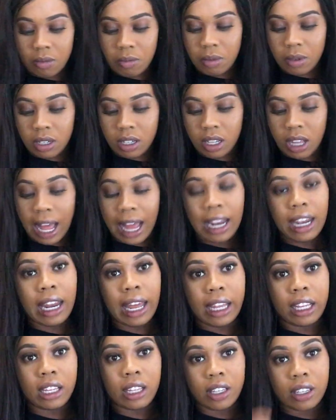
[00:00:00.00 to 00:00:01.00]
But I
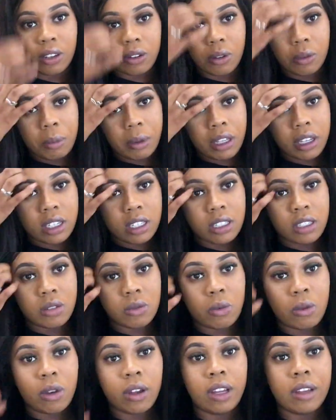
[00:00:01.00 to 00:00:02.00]
like it though, because
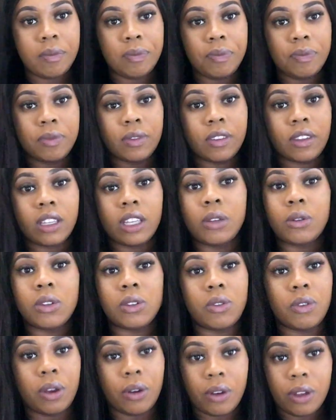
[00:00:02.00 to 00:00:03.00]
one, it
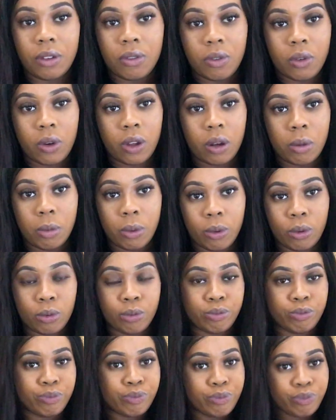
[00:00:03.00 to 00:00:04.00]
was very affordable,
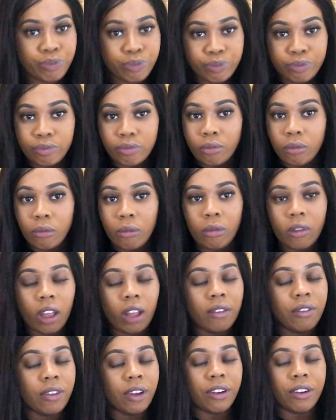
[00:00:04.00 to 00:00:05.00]

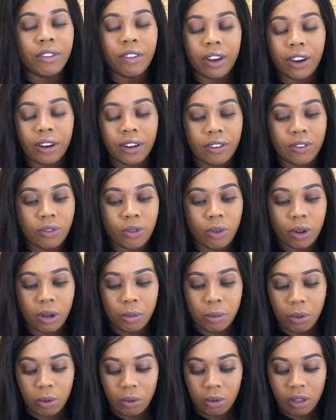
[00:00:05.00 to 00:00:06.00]
very, very
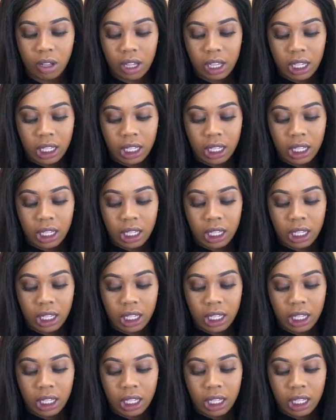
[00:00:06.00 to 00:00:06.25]
affordable.